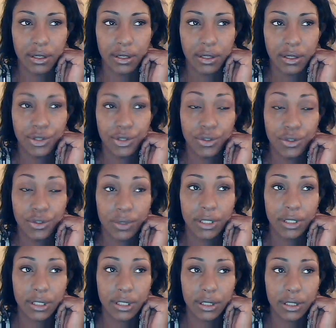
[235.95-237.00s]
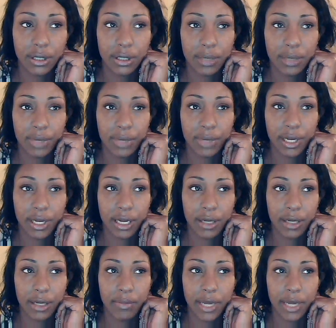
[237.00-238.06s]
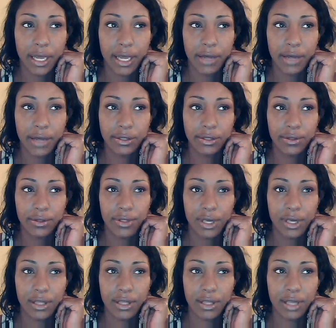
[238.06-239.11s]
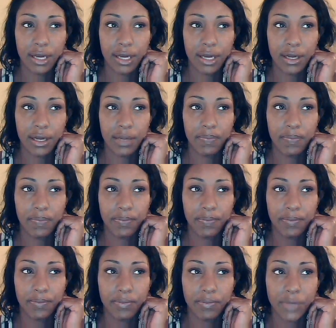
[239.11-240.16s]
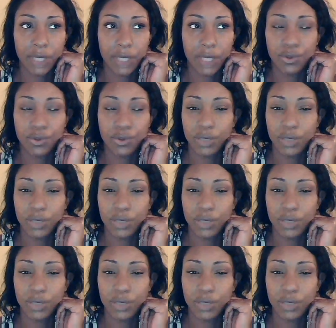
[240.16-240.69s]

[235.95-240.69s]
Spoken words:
short, but I also think that he was well